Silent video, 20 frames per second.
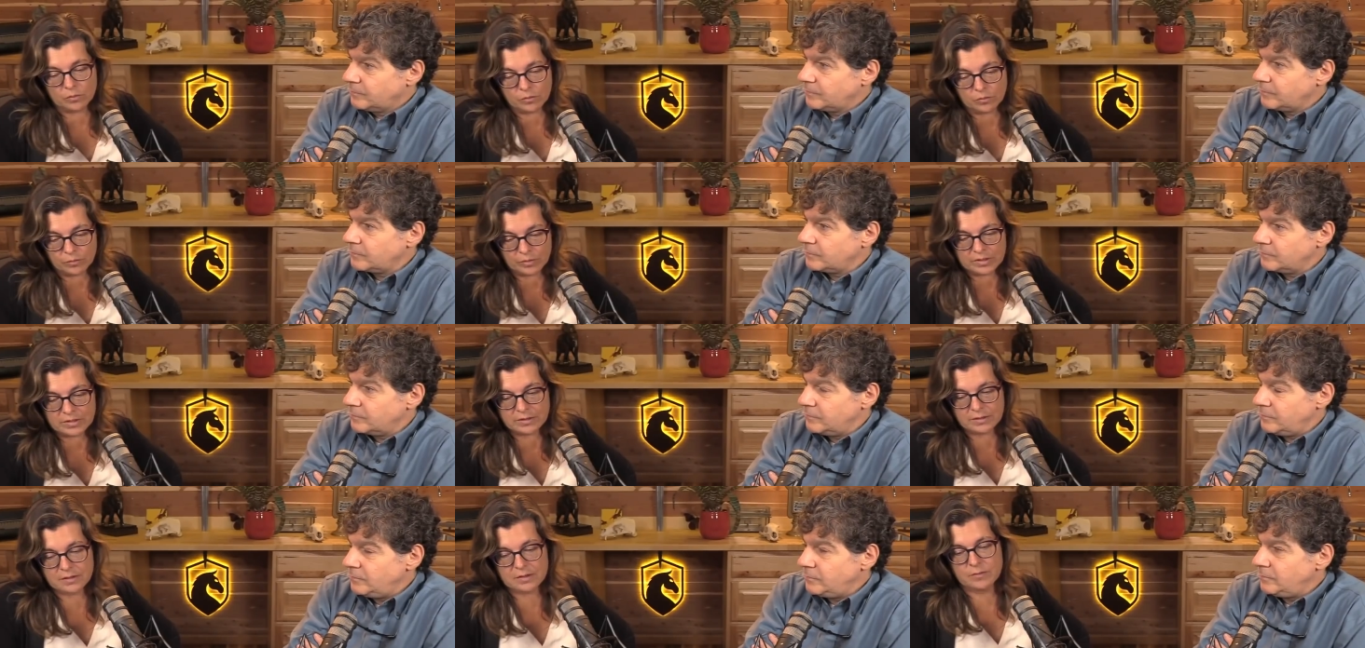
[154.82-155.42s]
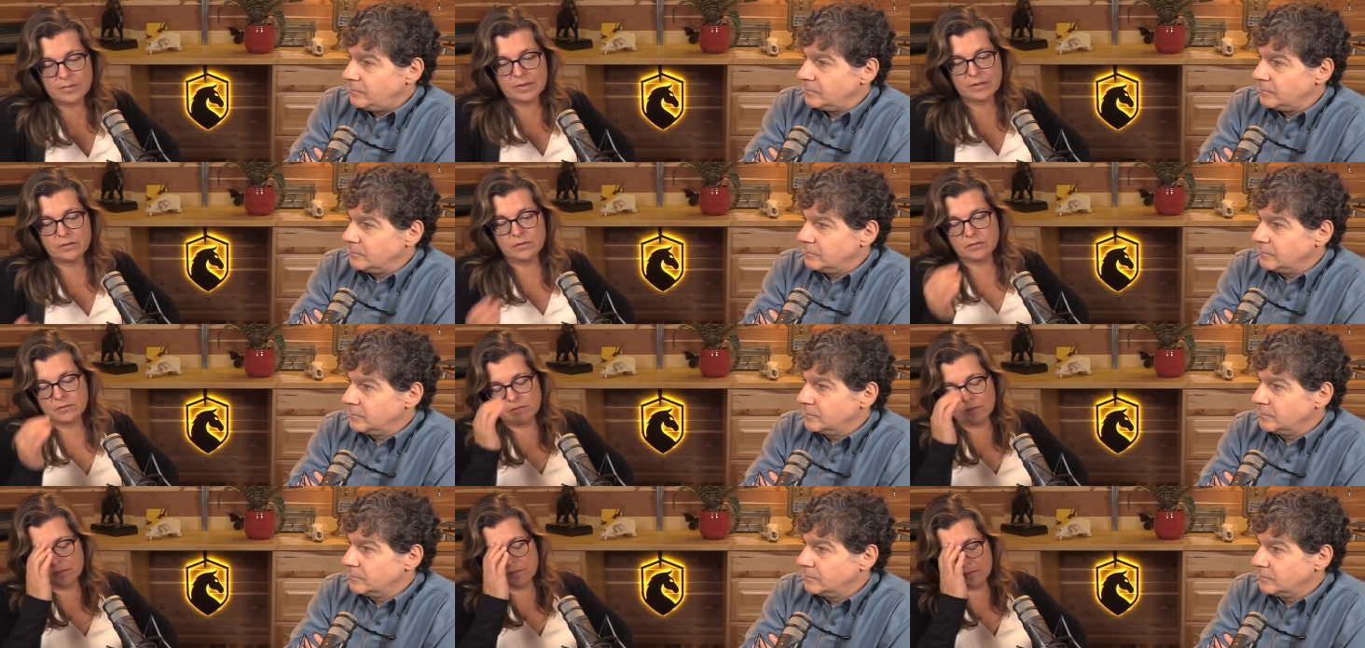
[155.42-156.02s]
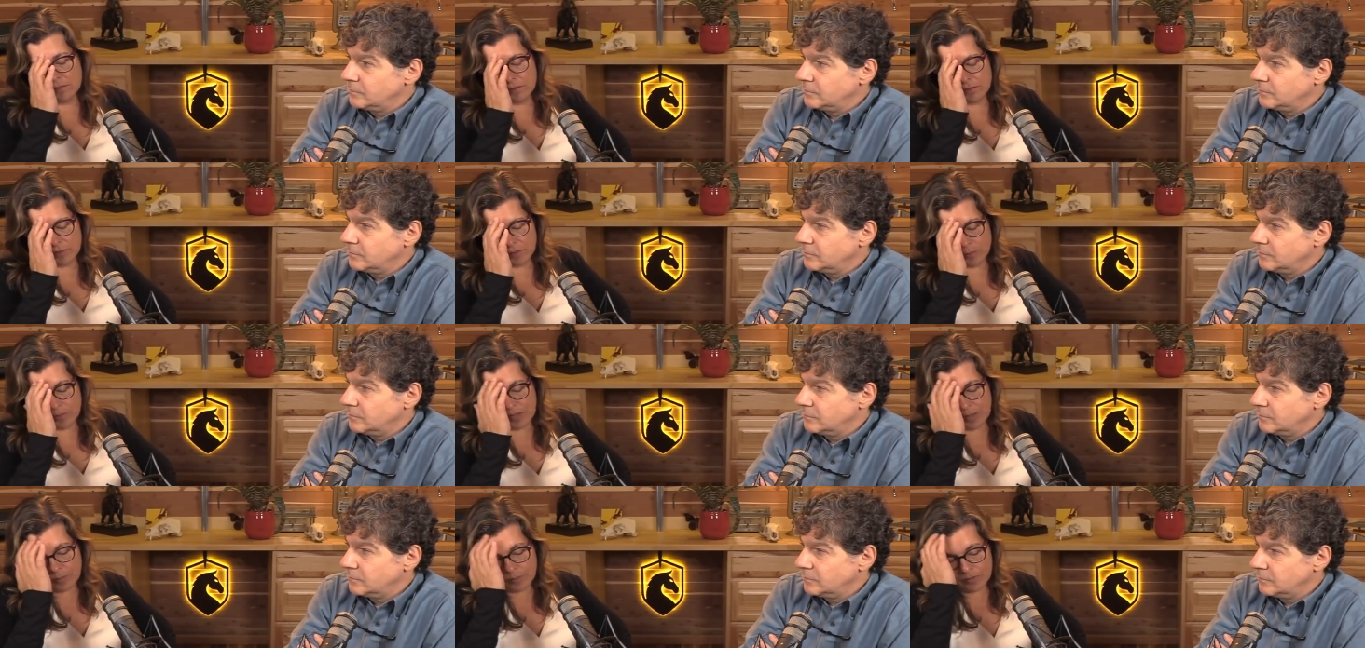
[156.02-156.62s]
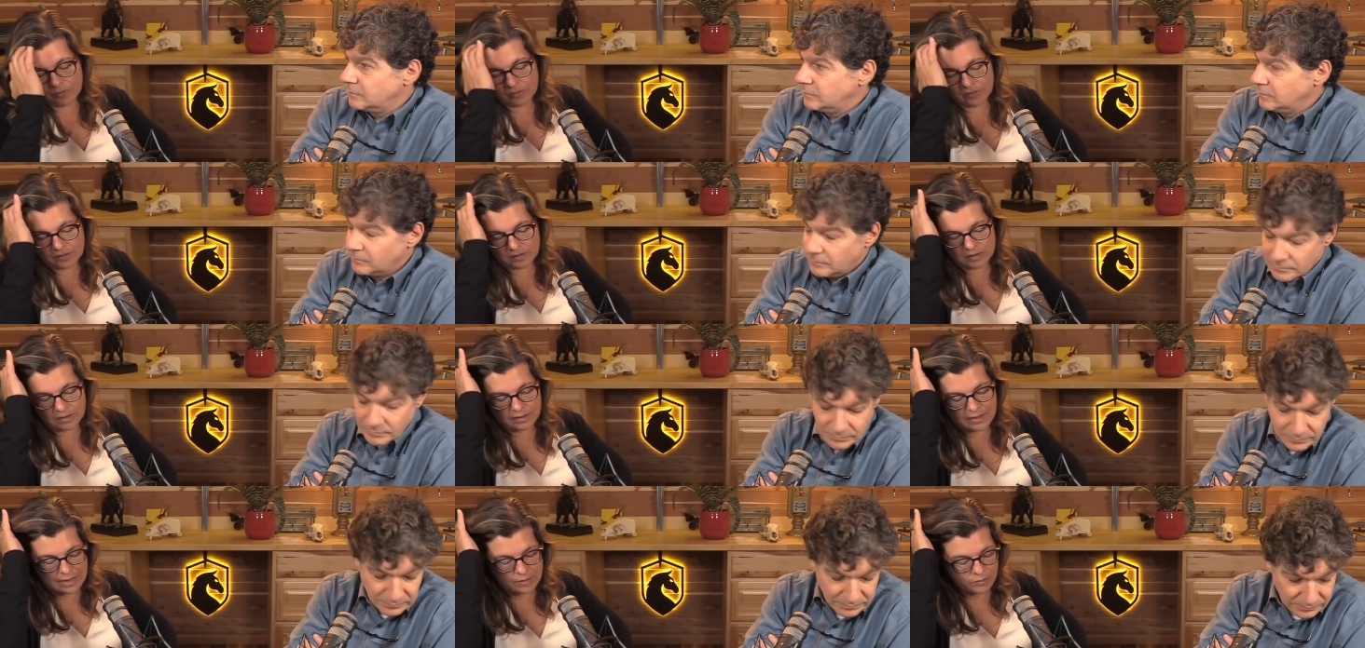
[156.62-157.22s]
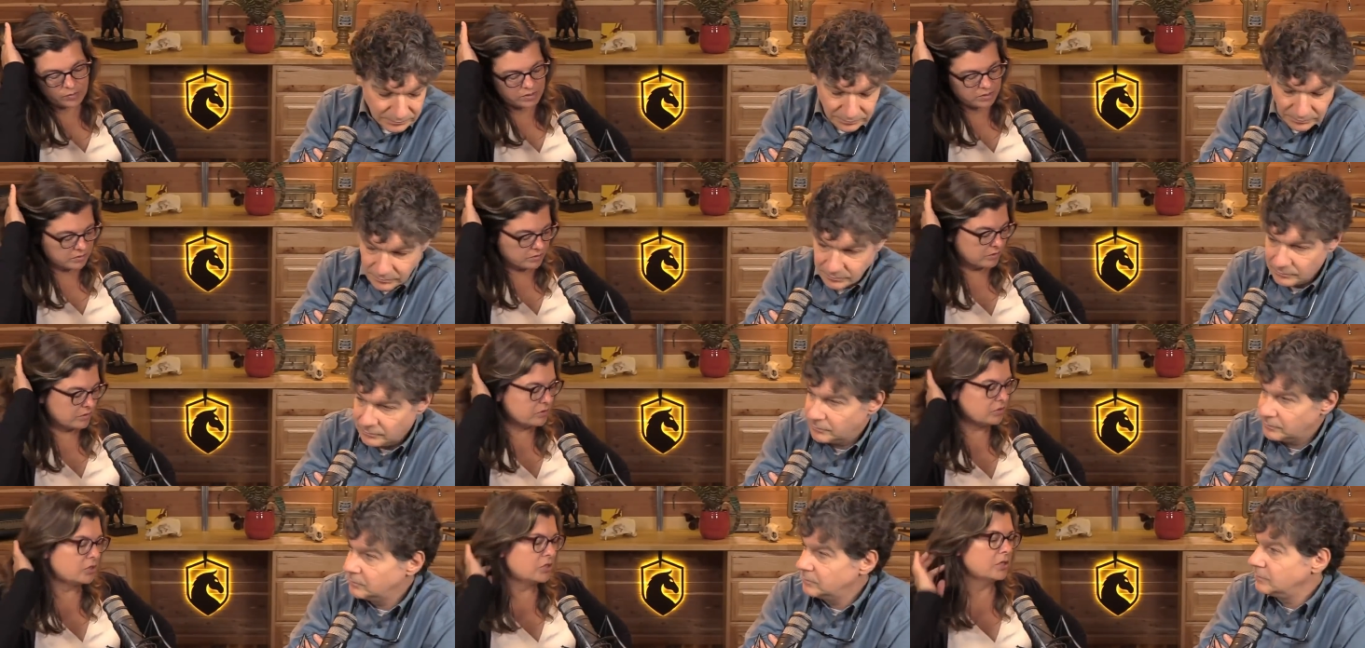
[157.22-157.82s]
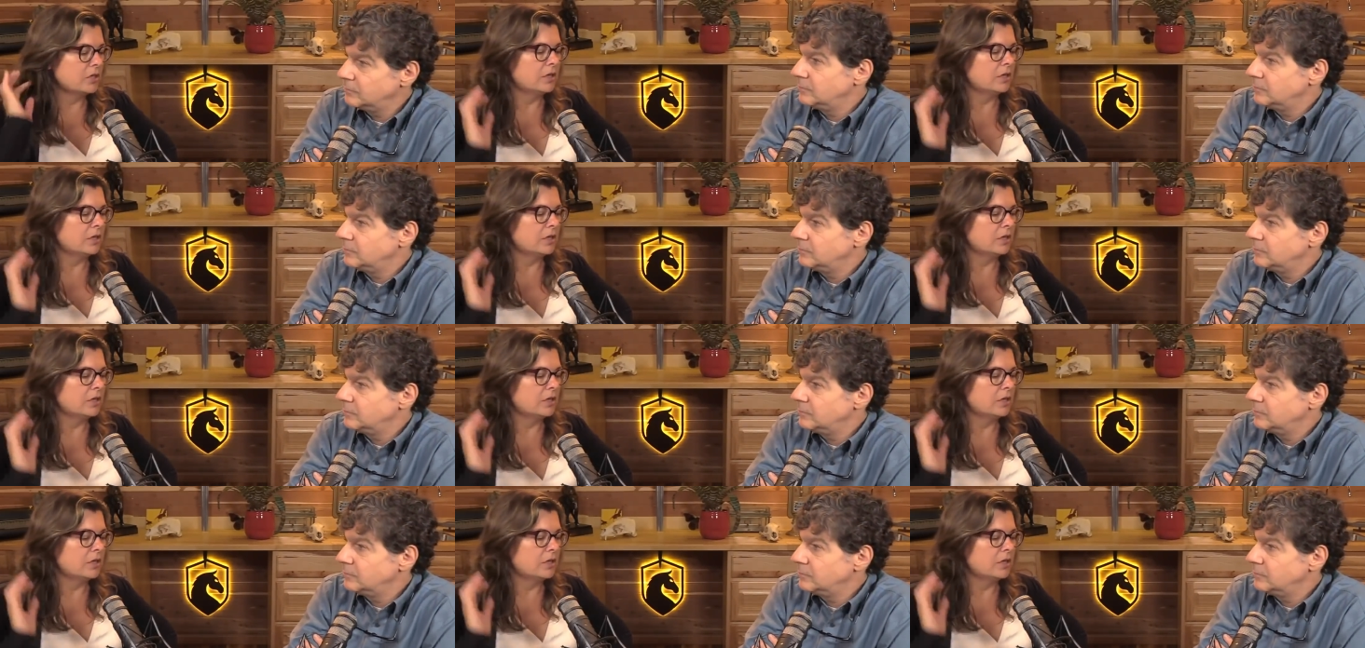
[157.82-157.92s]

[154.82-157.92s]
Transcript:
Speaker 1: we talked about the paper that did that research.